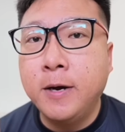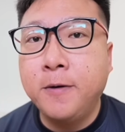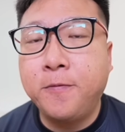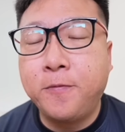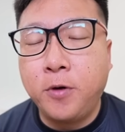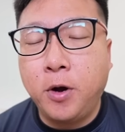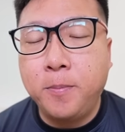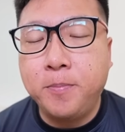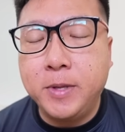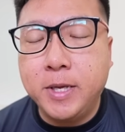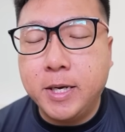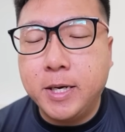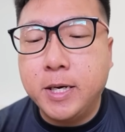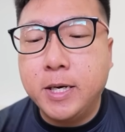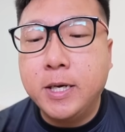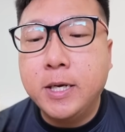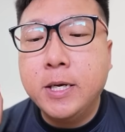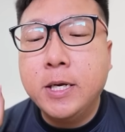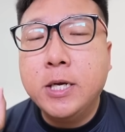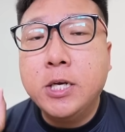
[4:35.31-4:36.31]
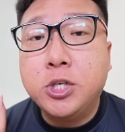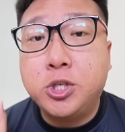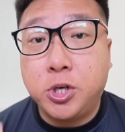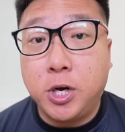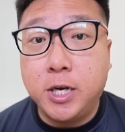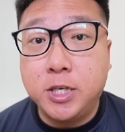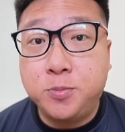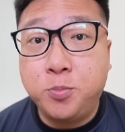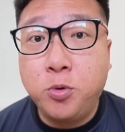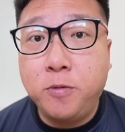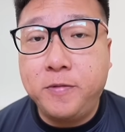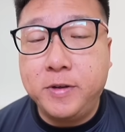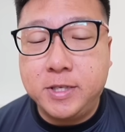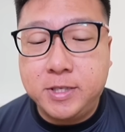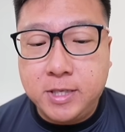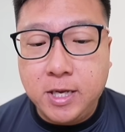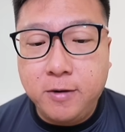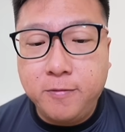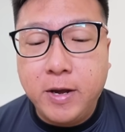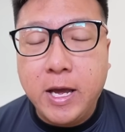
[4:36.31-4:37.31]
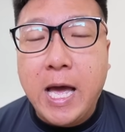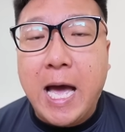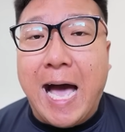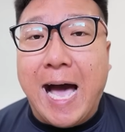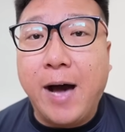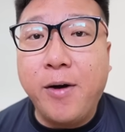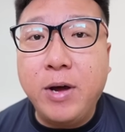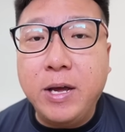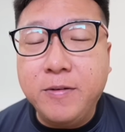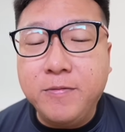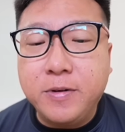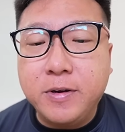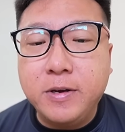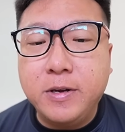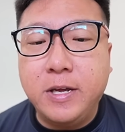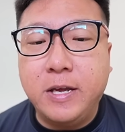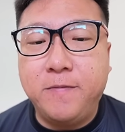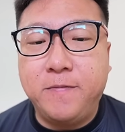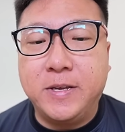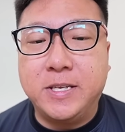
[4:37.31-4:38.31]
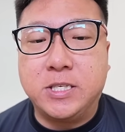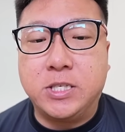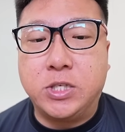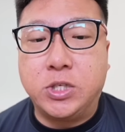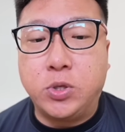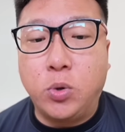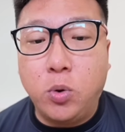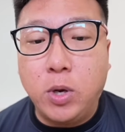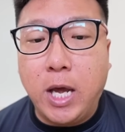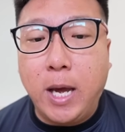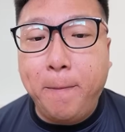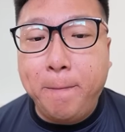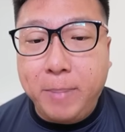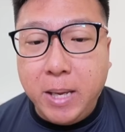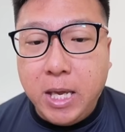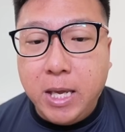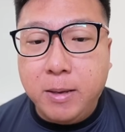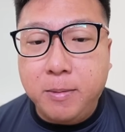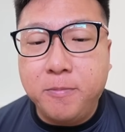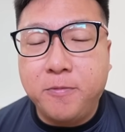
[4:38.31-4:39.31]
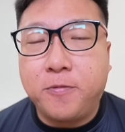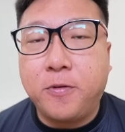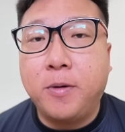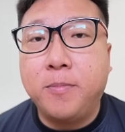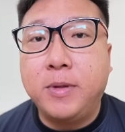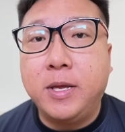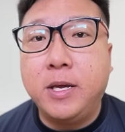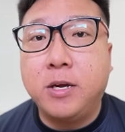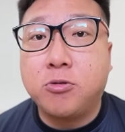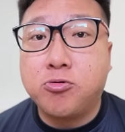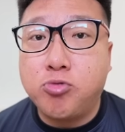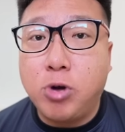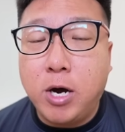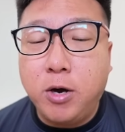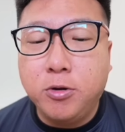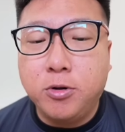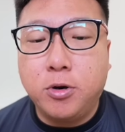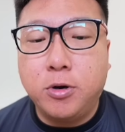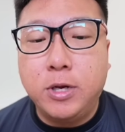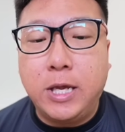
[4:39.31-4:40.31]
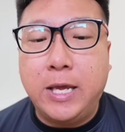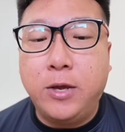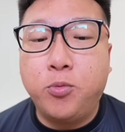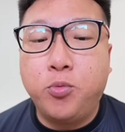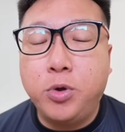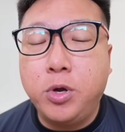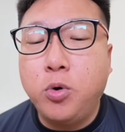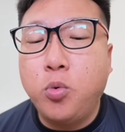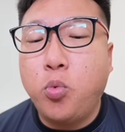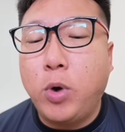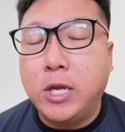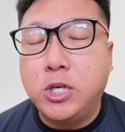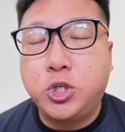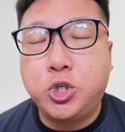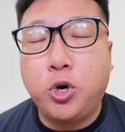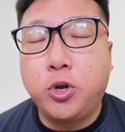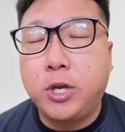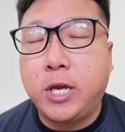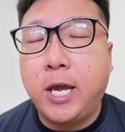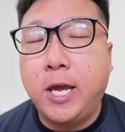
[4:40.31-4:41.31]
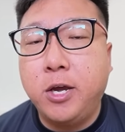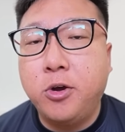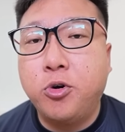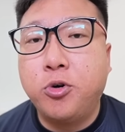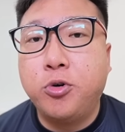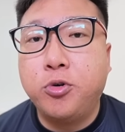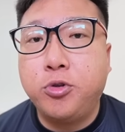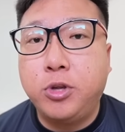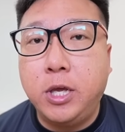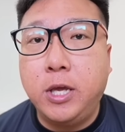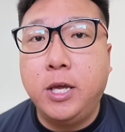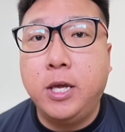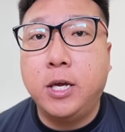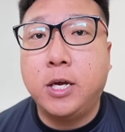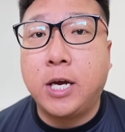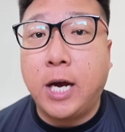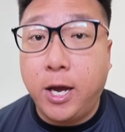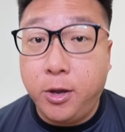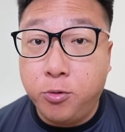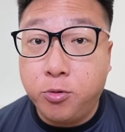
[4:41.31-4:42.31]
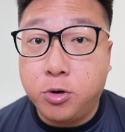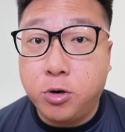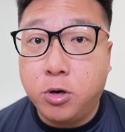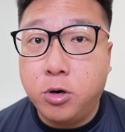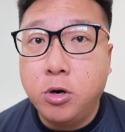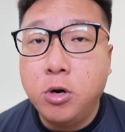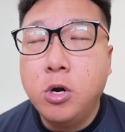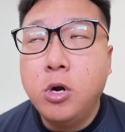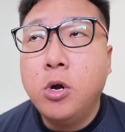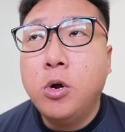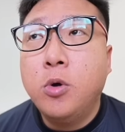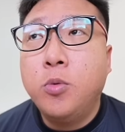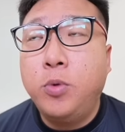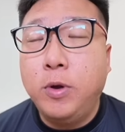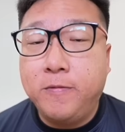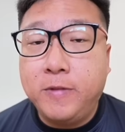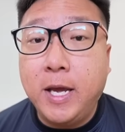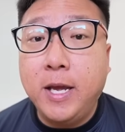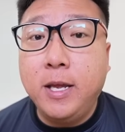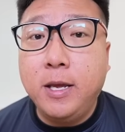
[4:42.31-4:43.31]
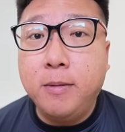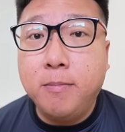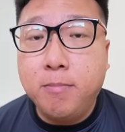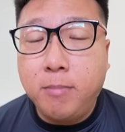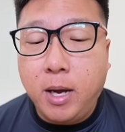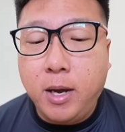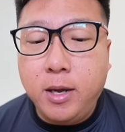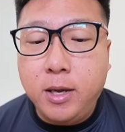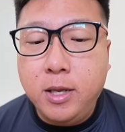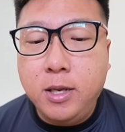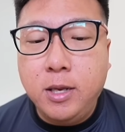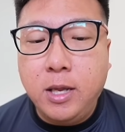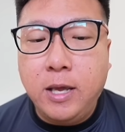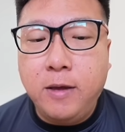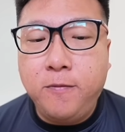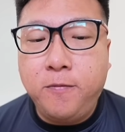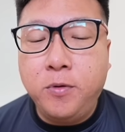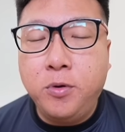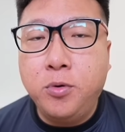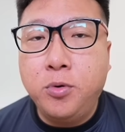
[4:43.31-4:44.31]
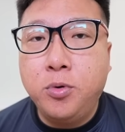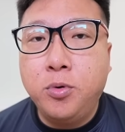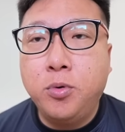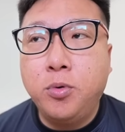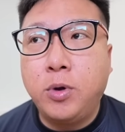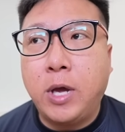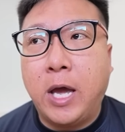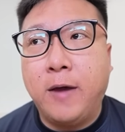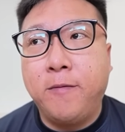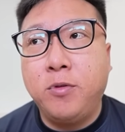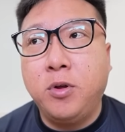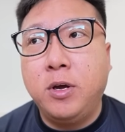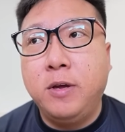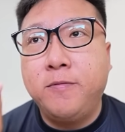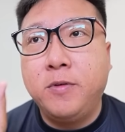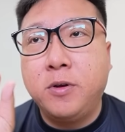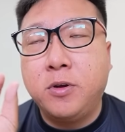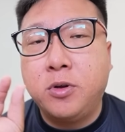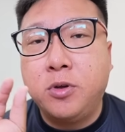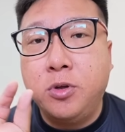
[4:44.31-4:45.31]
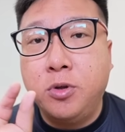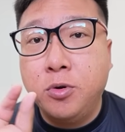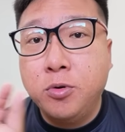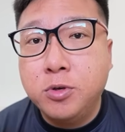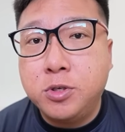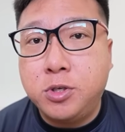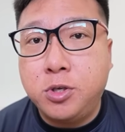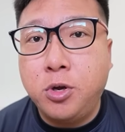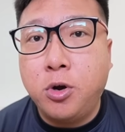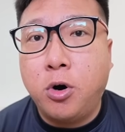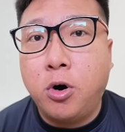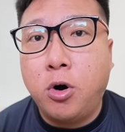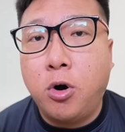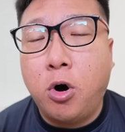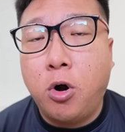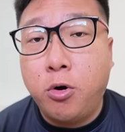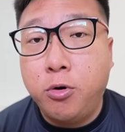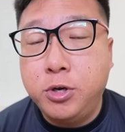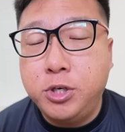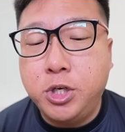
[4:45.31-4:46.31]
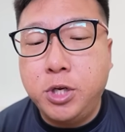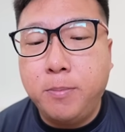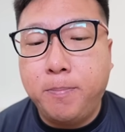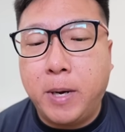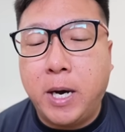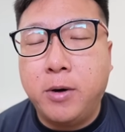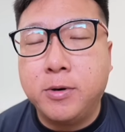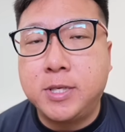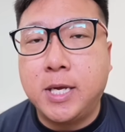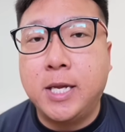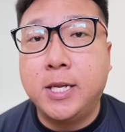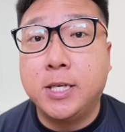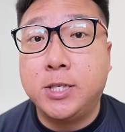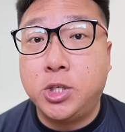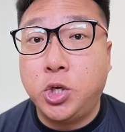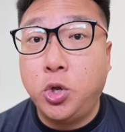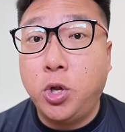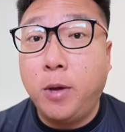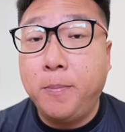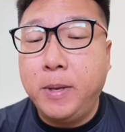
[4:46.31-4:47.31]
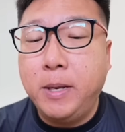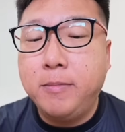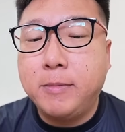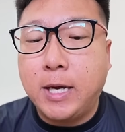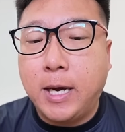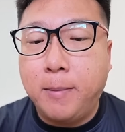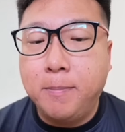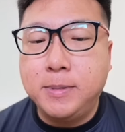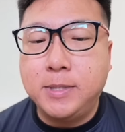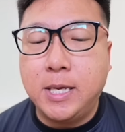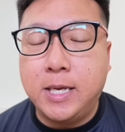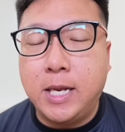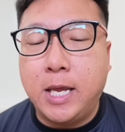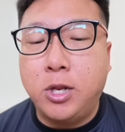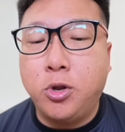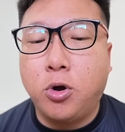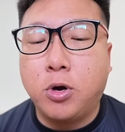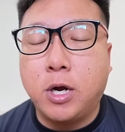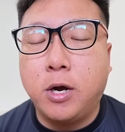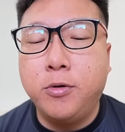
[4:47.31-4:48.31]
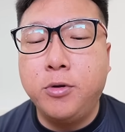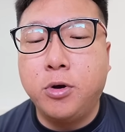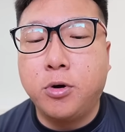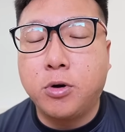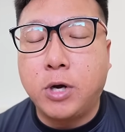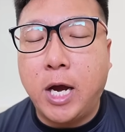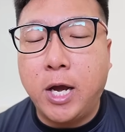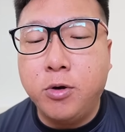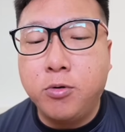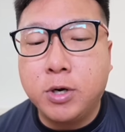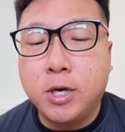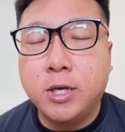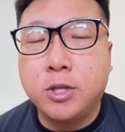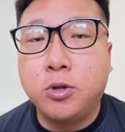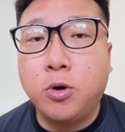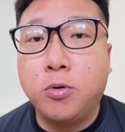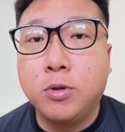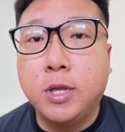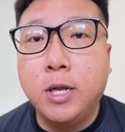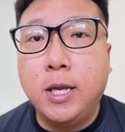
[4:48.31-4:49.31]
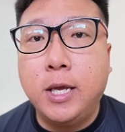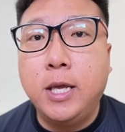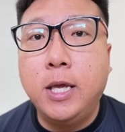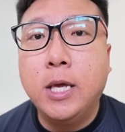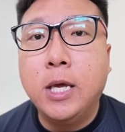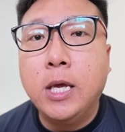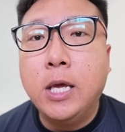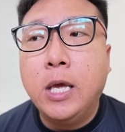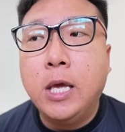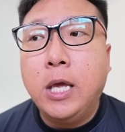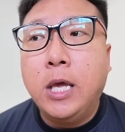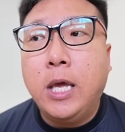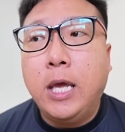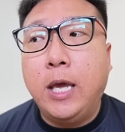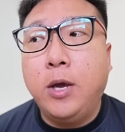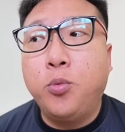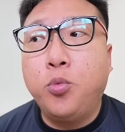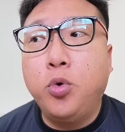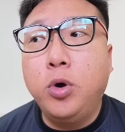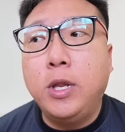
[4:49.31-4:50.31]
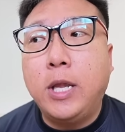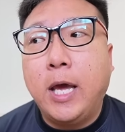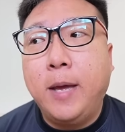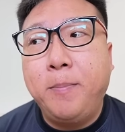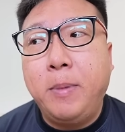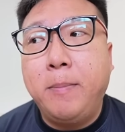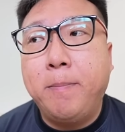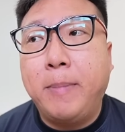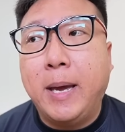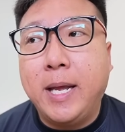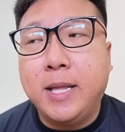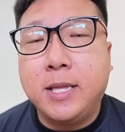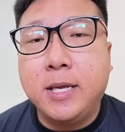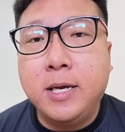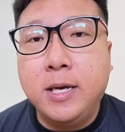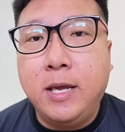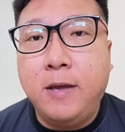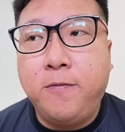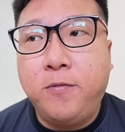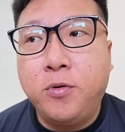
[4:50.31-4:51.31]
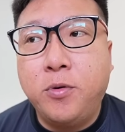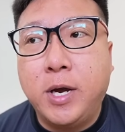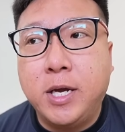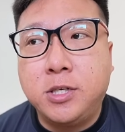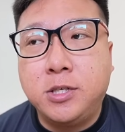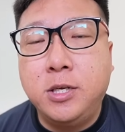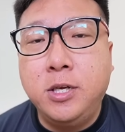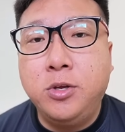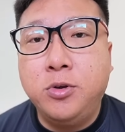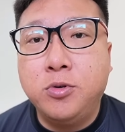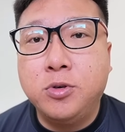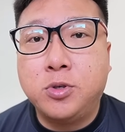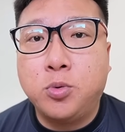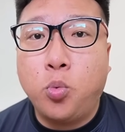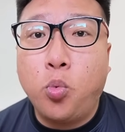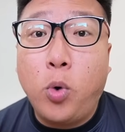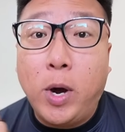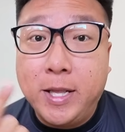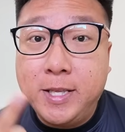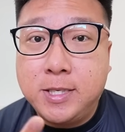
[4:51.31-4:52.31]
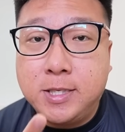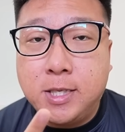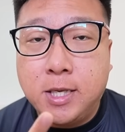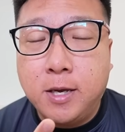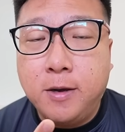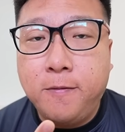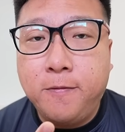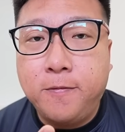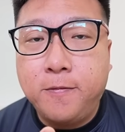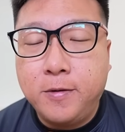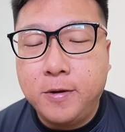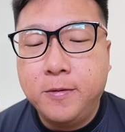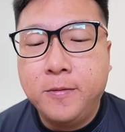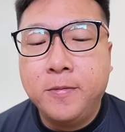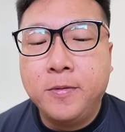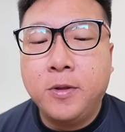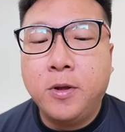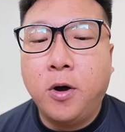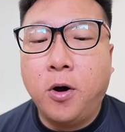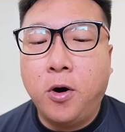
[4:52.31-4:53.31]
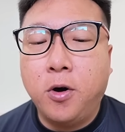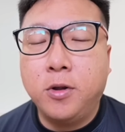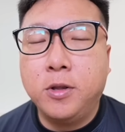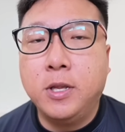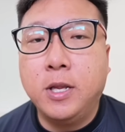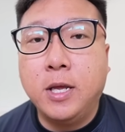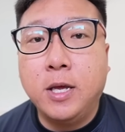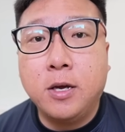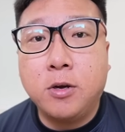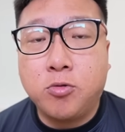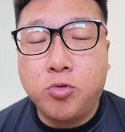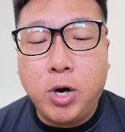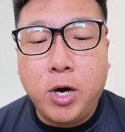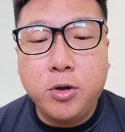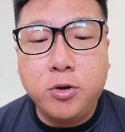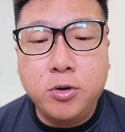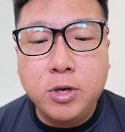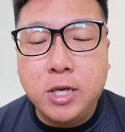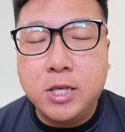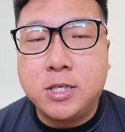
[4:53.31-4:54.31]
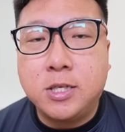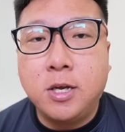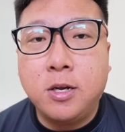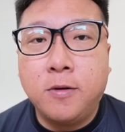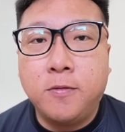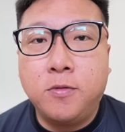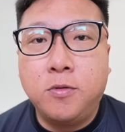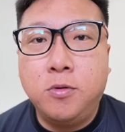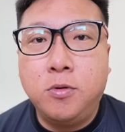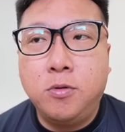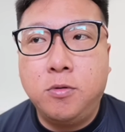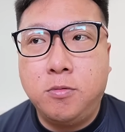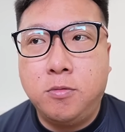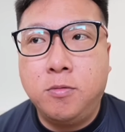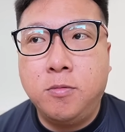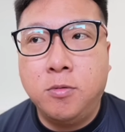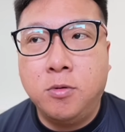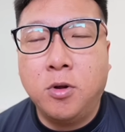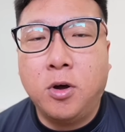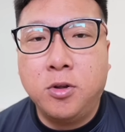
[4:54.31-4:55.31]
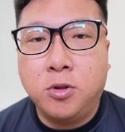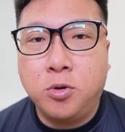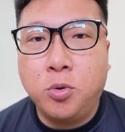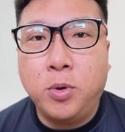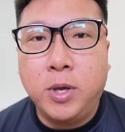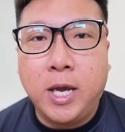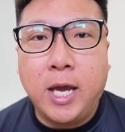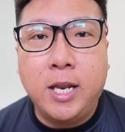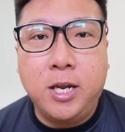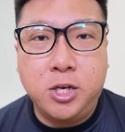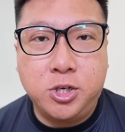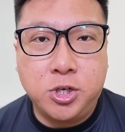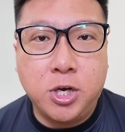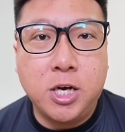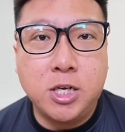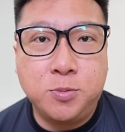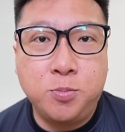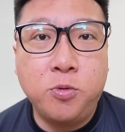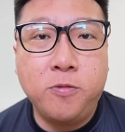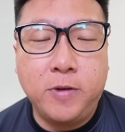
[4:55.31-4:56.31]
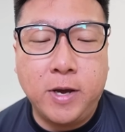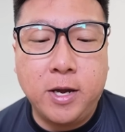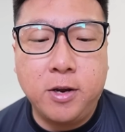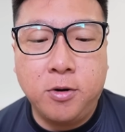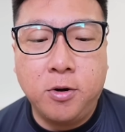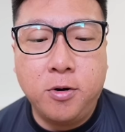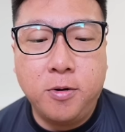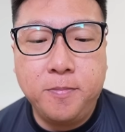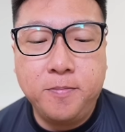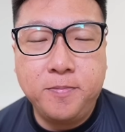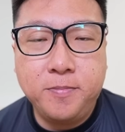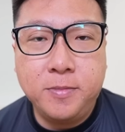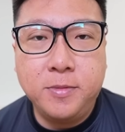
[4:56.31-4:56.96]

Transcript: from the charge move itself. However, if it's Solar Beam from the Groudon, it will one-shot KO the Kyogre. With that in mind, if you have not even used your Origin Pulse and the Solar Beam comes in and knock out your Kyogre totally, it would have been better if you actually use one Surf on the Groudon instead of not doing any charge move at all.